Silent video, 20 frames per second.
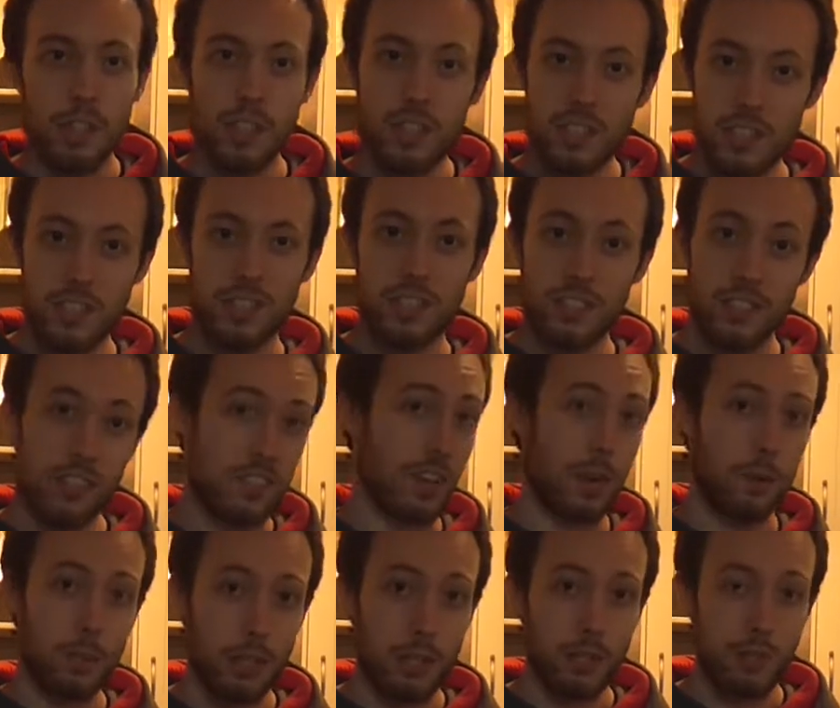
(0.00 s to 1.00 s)
In this instance
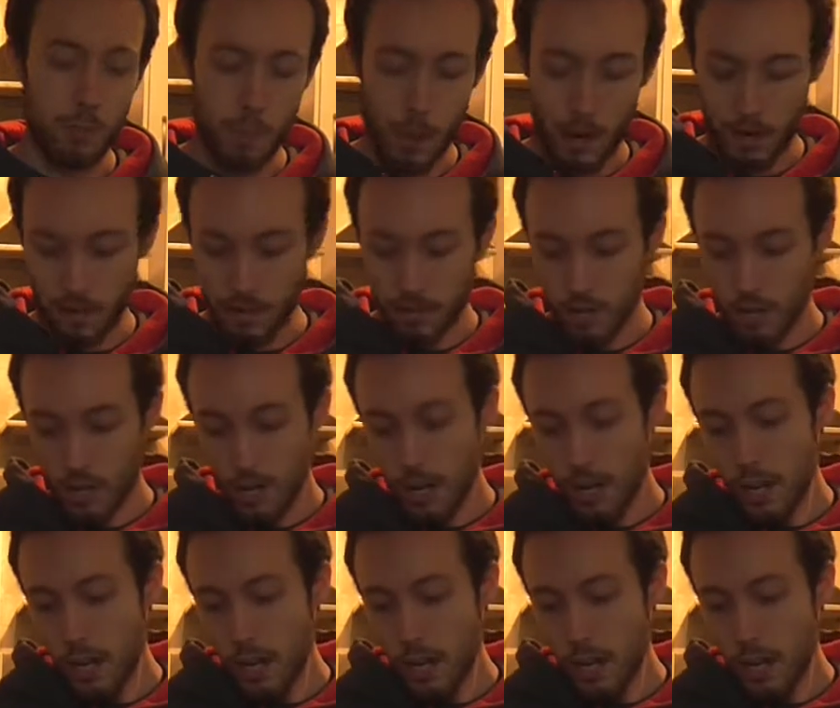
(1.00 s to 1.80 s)
I'm going to use bandage